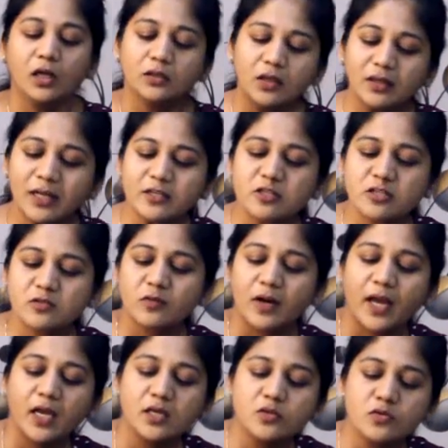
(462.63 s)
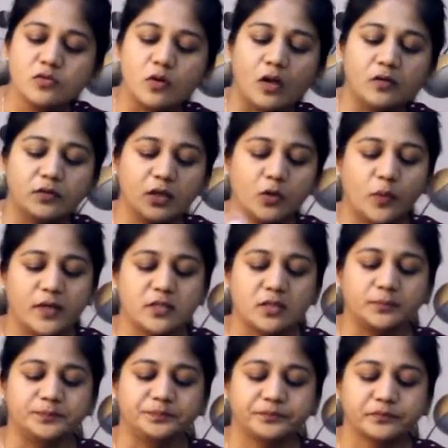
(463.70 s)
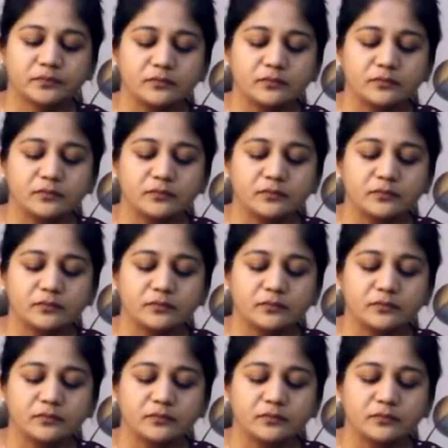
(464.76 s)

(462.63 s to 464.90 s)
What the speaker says: Now, let's try to solve the question.